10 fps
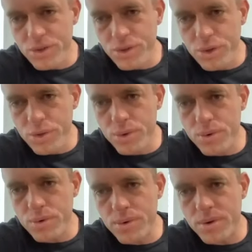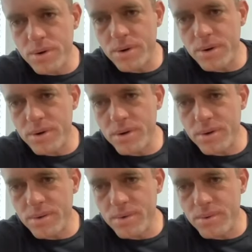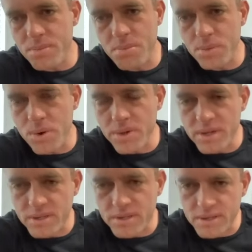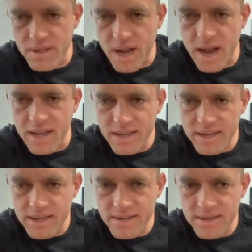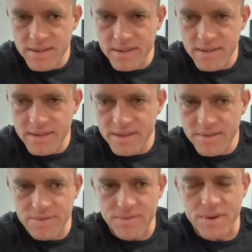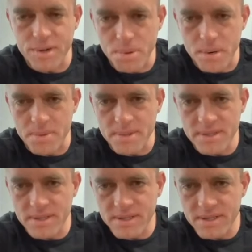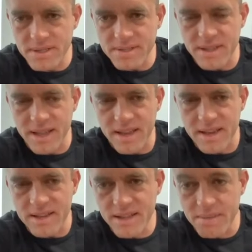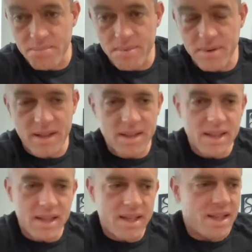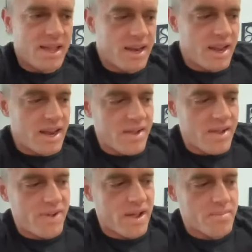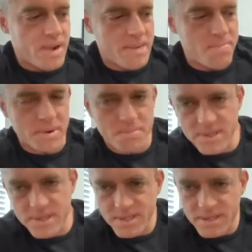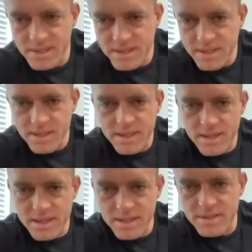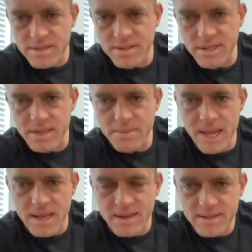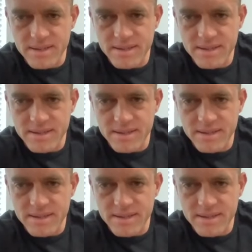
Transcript: you would be willing to die for your purpose and and and and I found my purpose is to lead men.